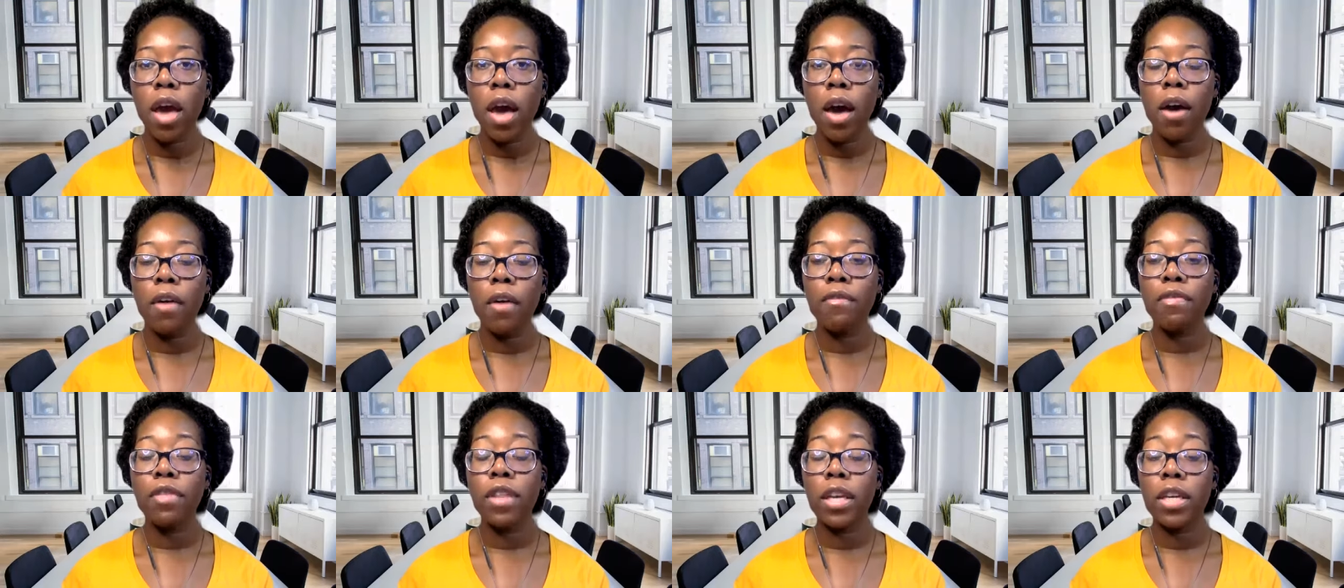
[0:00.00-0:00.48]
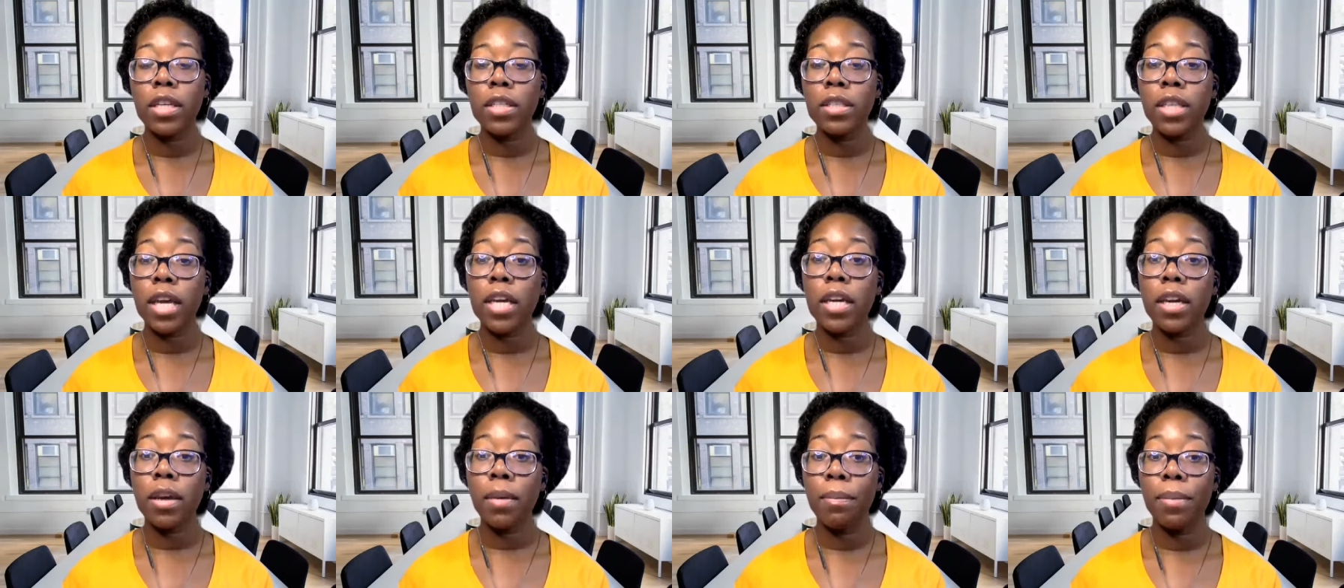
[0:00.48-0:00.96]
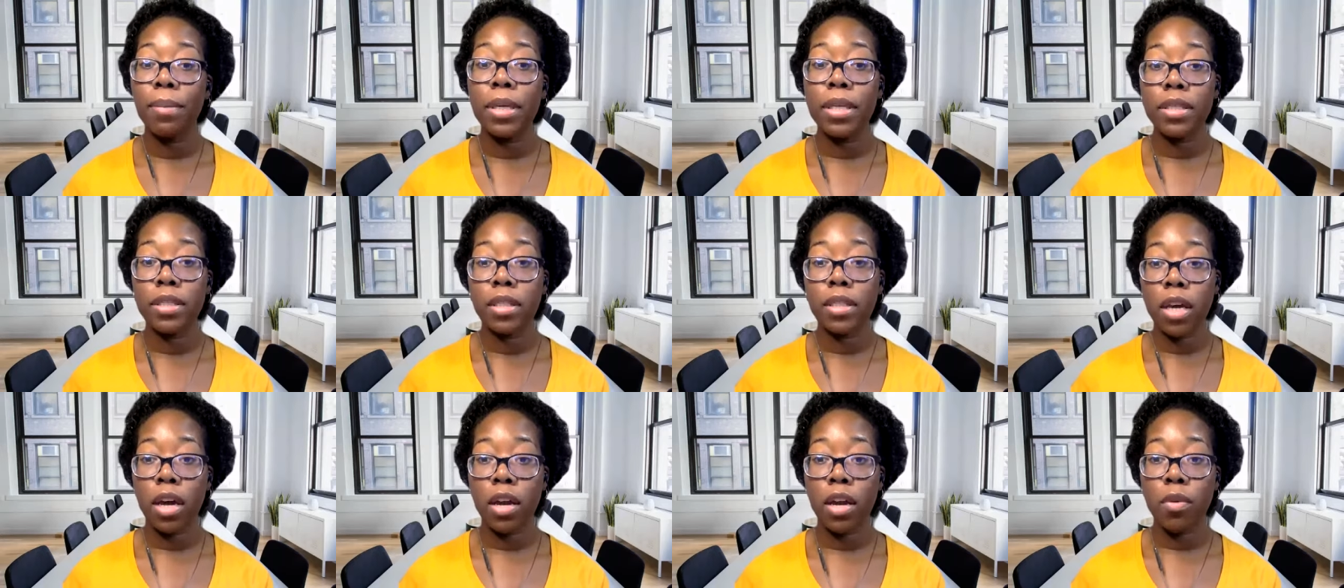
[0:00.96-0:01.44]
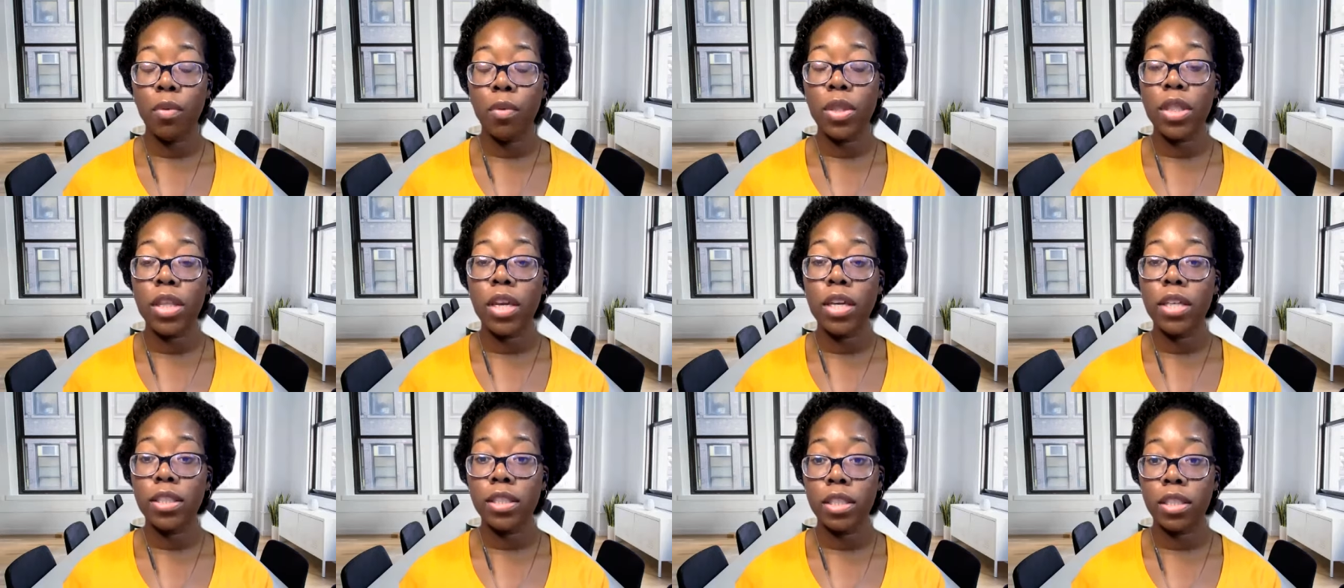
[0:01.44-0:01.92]
of things that could be done with
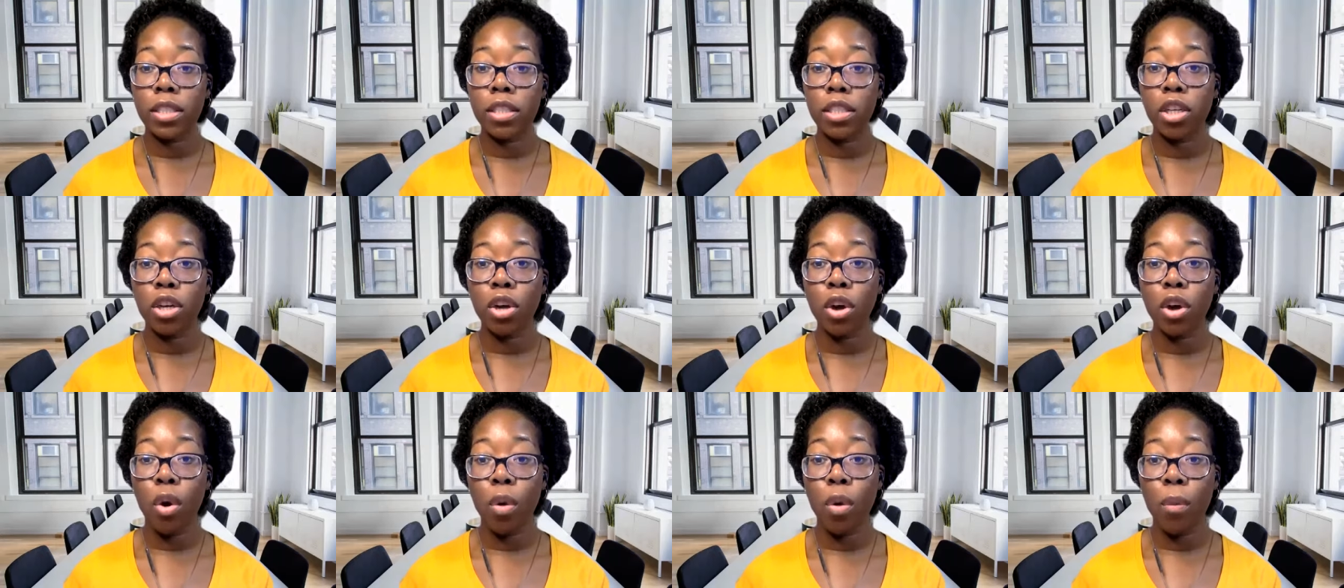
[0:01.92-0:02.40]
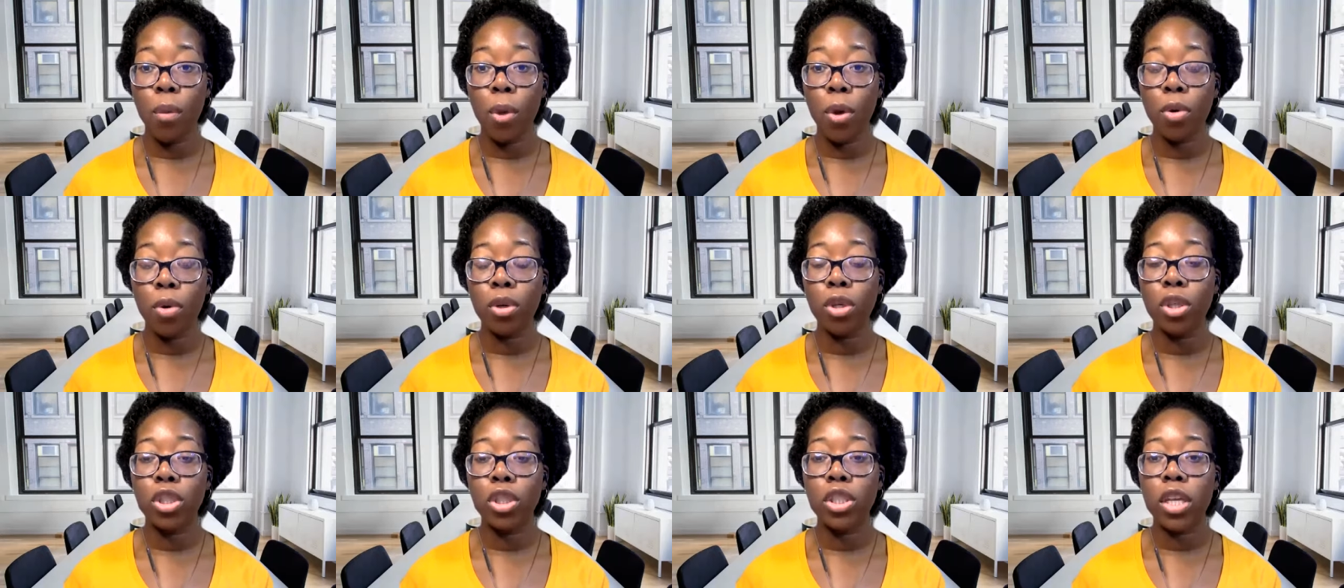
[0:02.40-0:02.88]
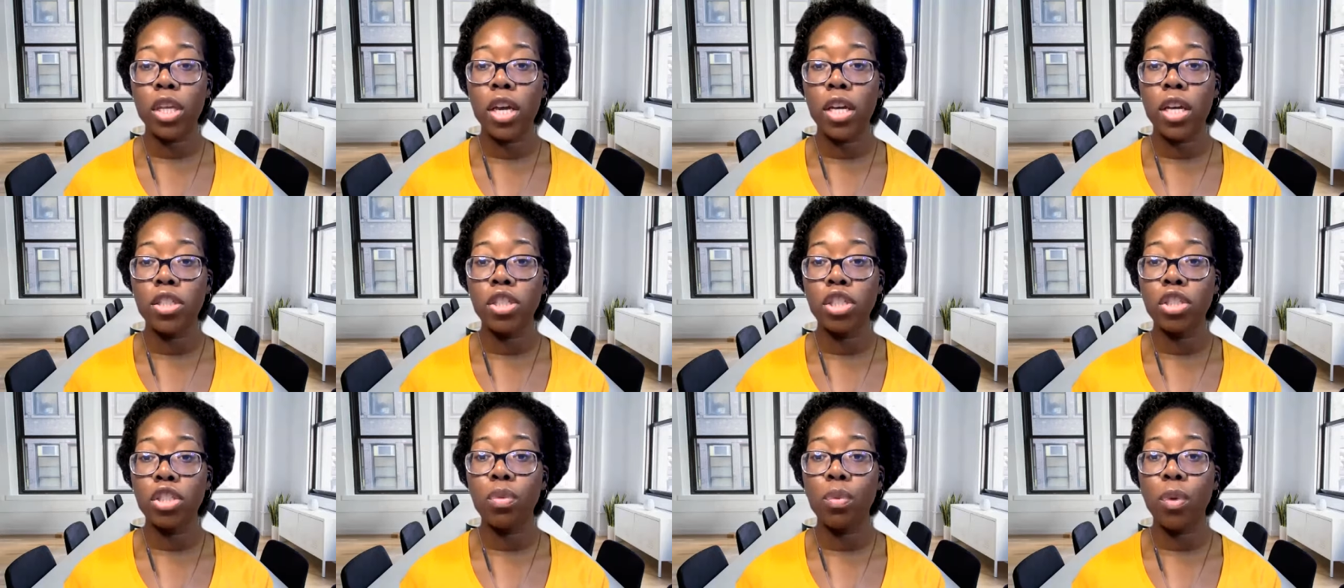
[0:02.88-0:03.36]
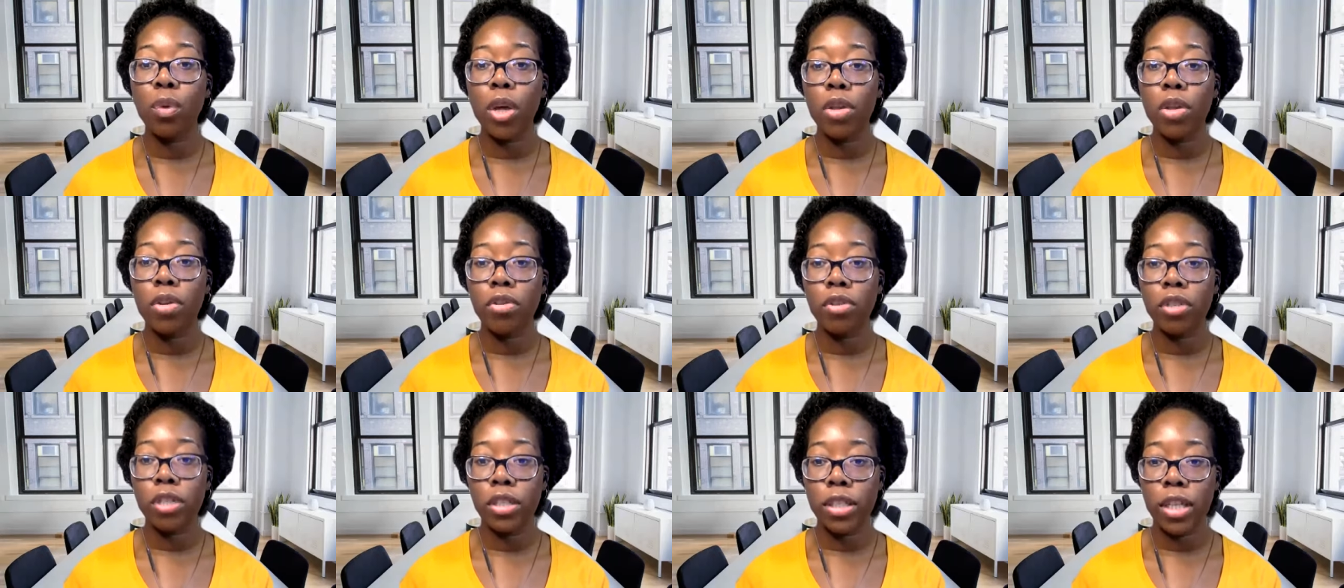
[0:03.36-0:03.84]
existing homeowners and just
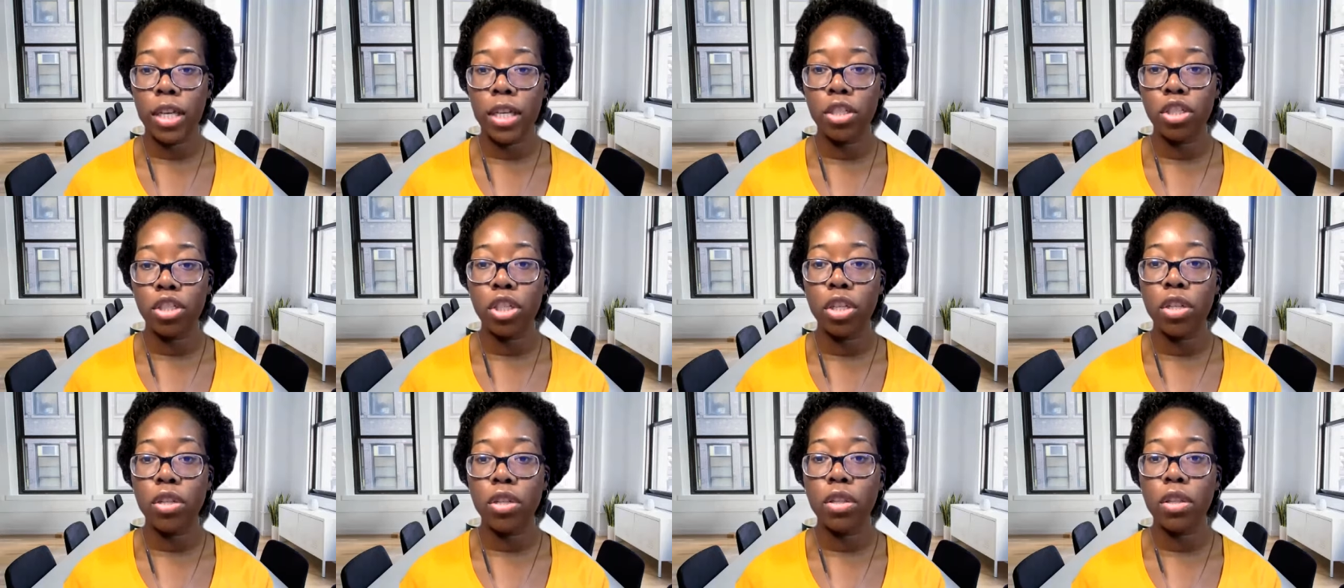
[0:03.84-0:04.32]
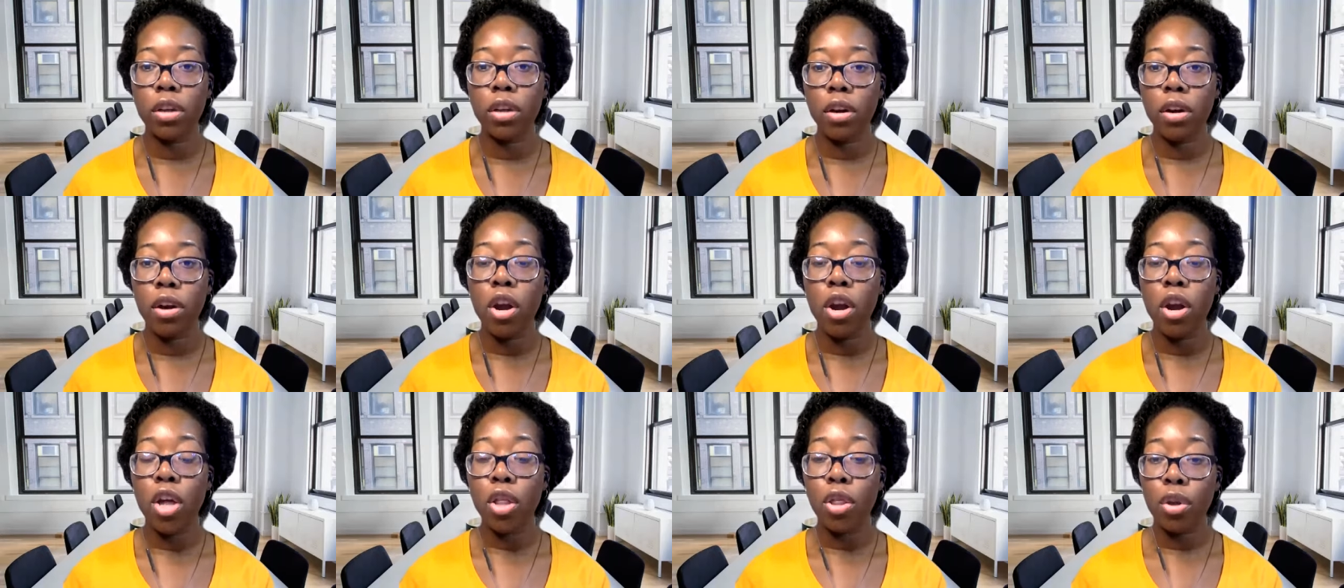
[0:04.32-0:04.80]
weatherization their